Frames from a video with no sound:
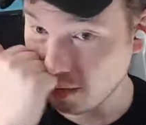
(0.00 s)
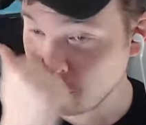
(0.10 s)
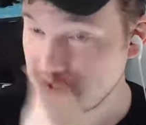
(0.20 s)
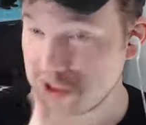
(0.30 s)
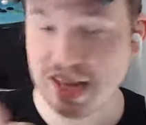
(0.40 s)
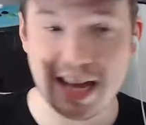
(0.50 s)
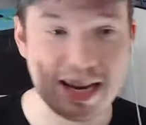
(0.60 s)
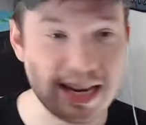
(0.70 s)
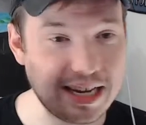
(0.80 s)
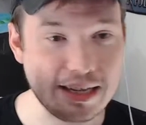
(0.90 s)
Which is kind
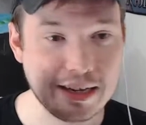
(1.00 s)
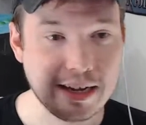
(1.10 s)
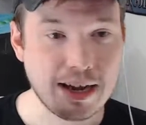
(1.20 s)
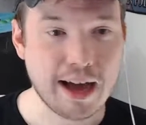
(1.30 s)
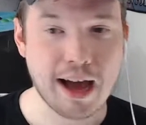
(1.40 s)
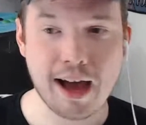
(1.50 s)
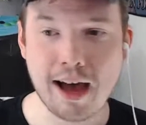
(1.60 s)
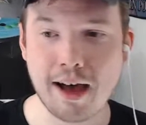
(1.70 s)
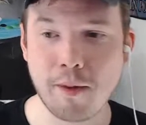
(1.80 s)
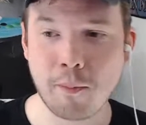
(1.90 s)
of neat.
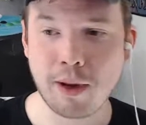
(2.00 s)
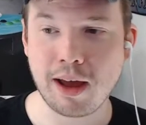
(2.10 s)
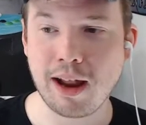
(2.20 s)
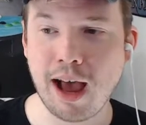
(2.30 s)
But